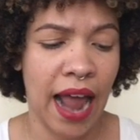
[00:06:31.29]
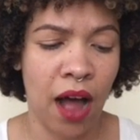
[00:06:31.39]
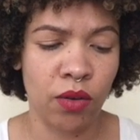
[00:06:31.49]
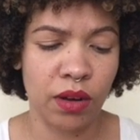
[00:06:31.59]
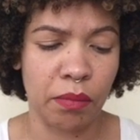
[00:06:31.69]

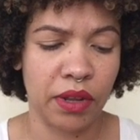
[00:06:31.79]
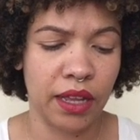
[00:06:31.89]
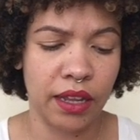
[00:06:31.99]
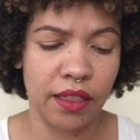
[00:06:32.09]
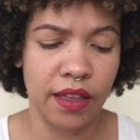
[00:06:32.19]
out
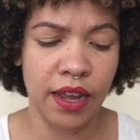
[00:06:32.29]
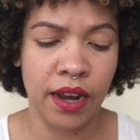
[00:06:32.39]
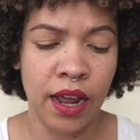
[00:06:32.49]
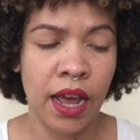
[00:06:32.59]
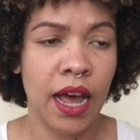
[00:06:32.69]
completely,
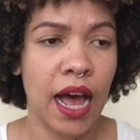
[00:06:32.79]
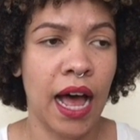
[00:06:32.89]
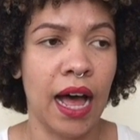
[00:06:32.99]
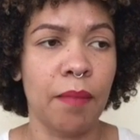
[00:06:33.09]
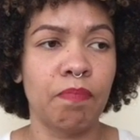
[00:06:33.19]
then
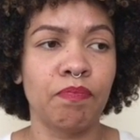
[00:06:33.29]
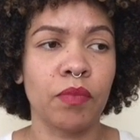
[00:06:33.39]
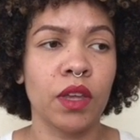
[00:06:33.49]
I